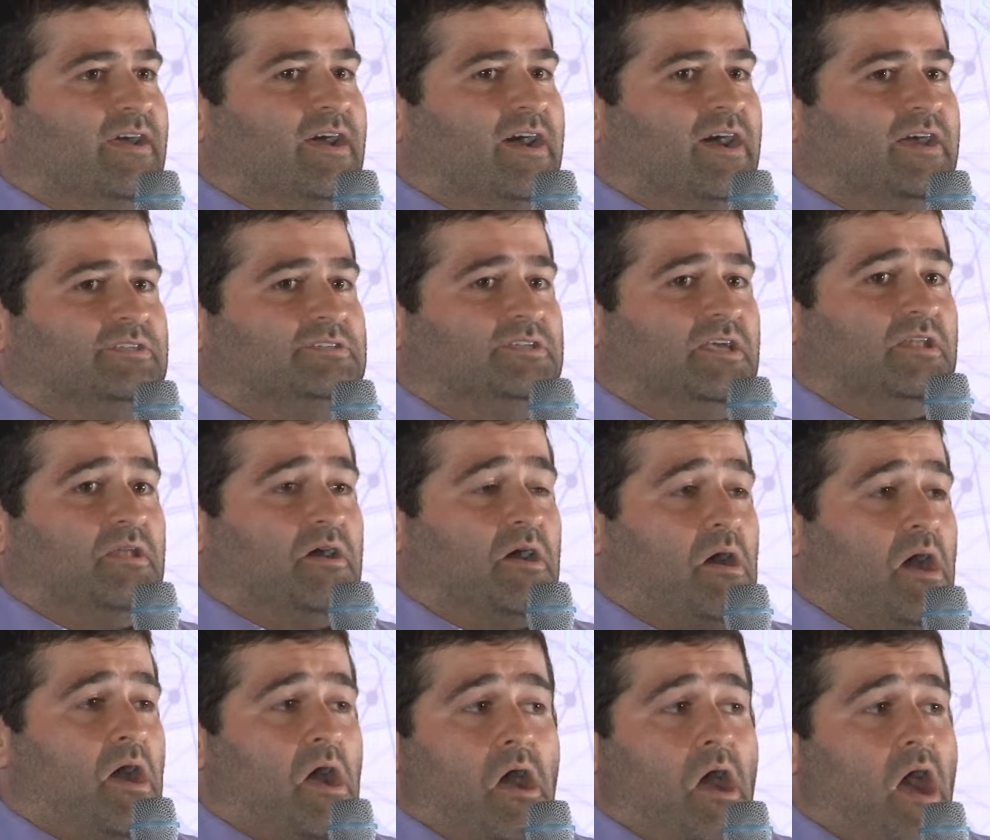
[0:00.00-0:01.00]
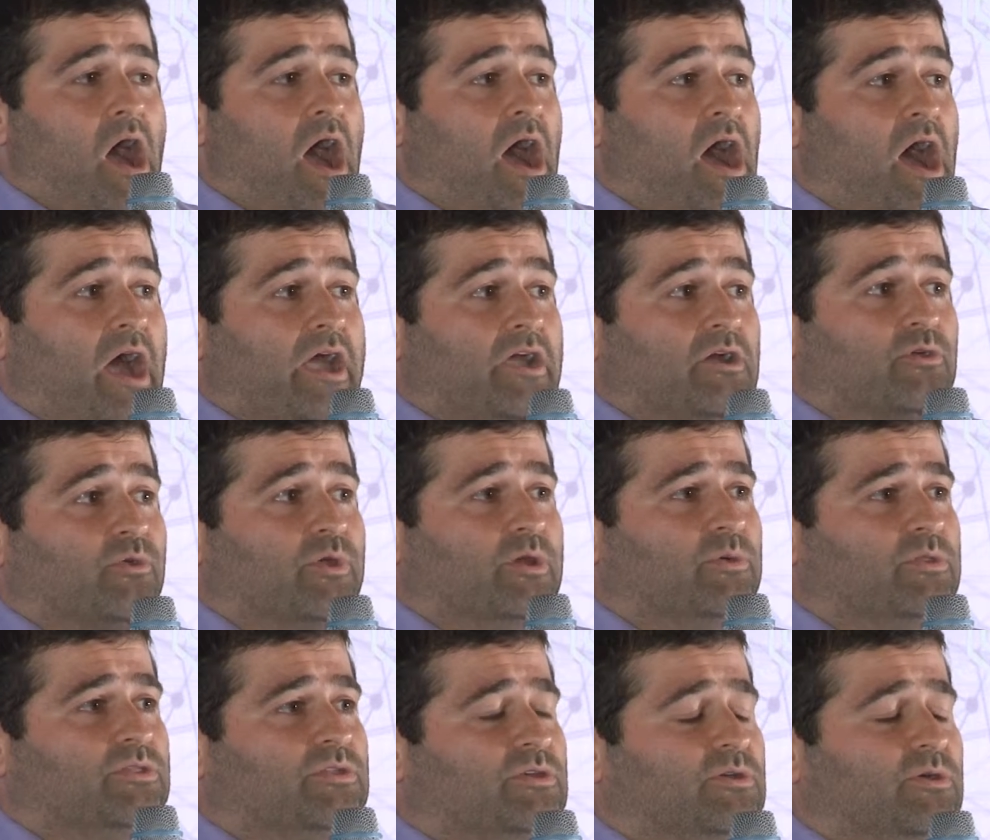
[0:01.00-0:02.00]
I said, I agree
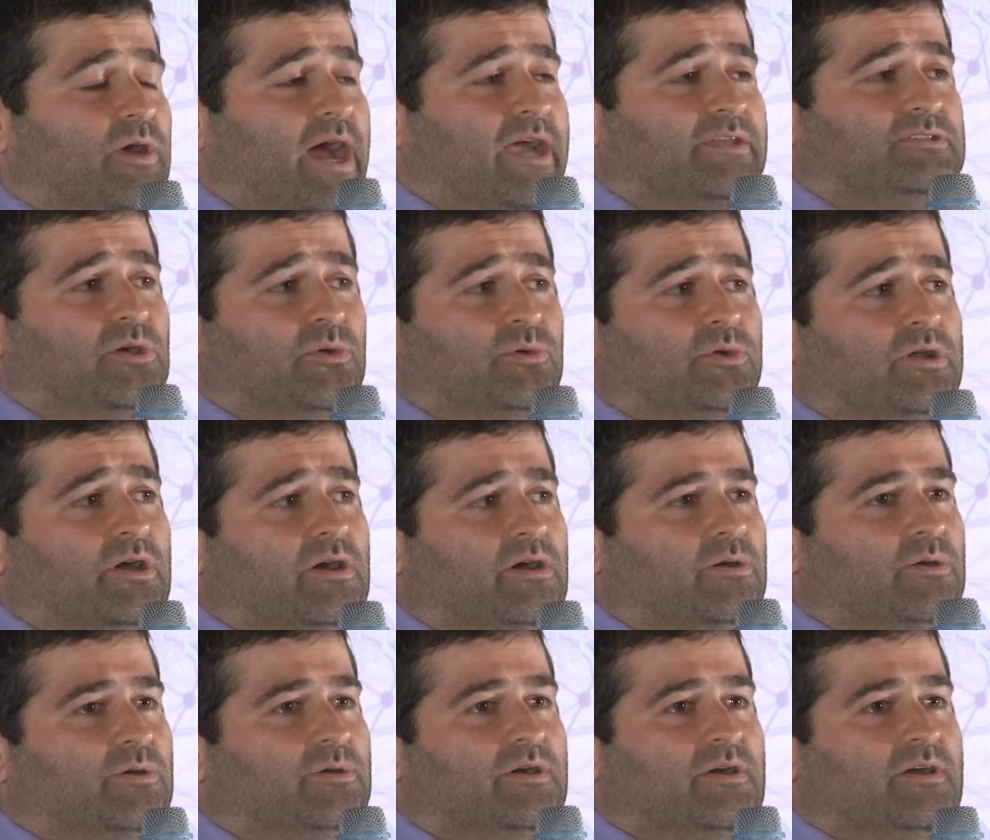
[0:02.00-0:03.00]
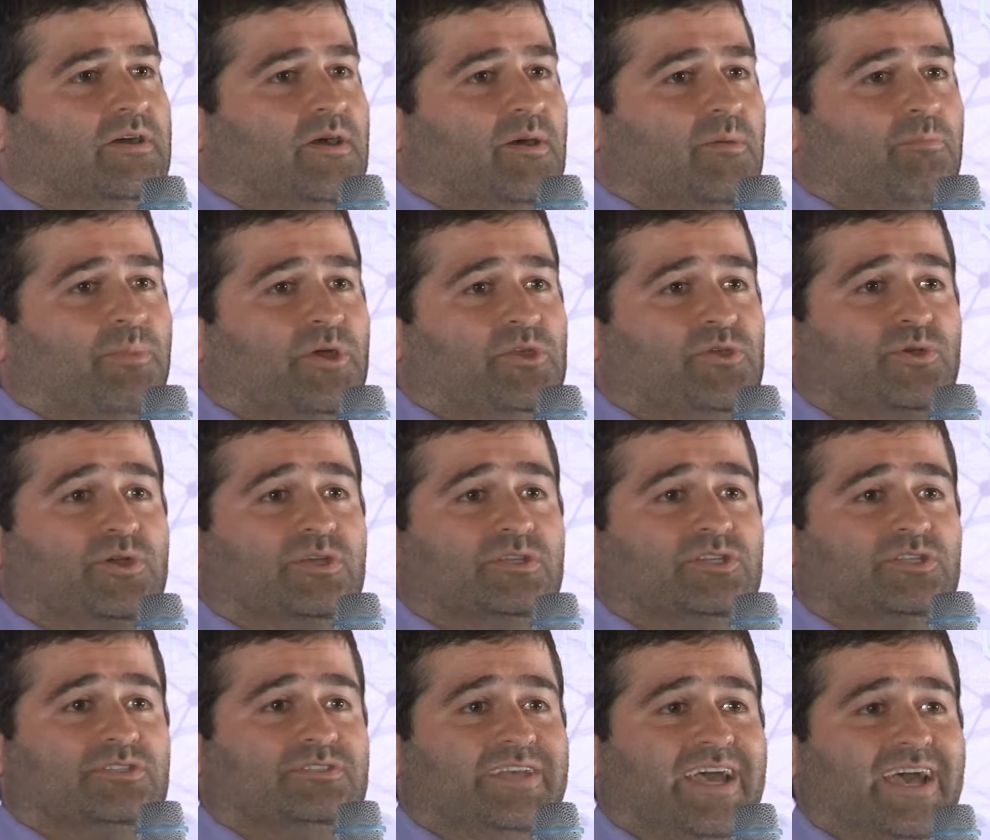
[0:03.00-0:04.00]
with you. I don't know, but you can
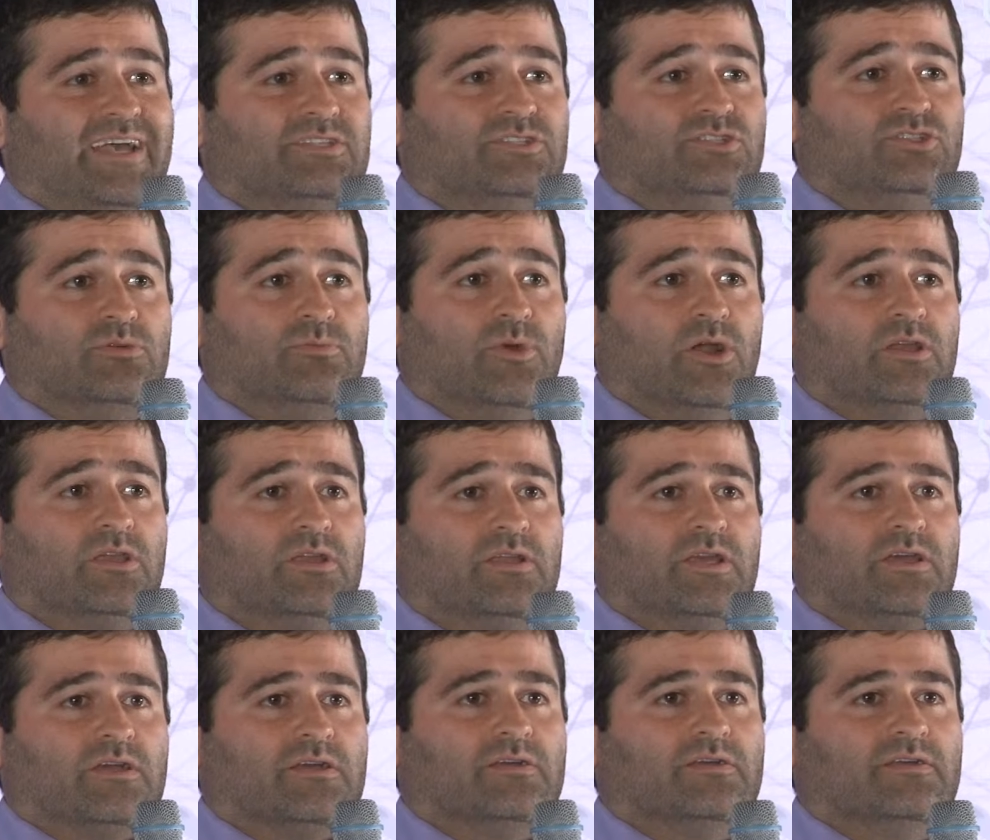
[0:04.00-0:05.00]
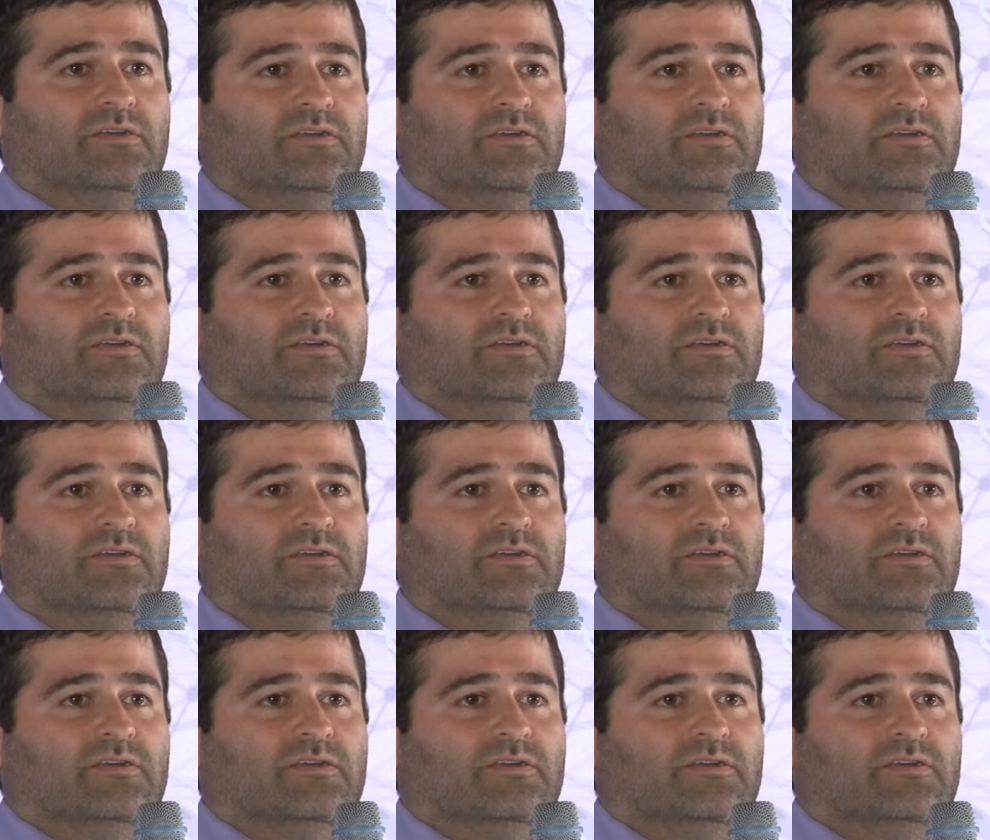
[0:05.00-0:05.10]
just test your marketing.